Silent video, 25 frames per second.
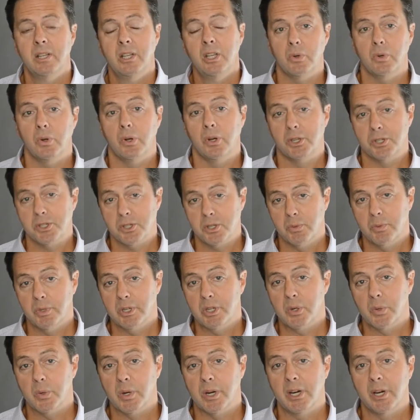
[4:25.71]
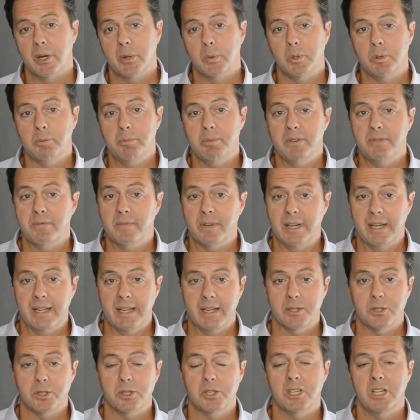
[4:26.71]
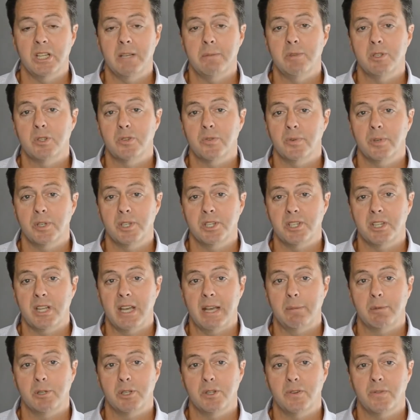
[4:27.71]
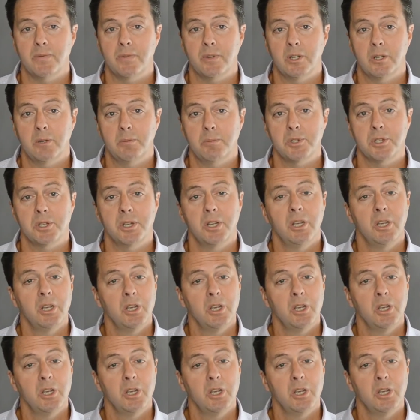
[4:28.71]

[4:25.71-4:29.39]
Also required will be financial statements for established firms,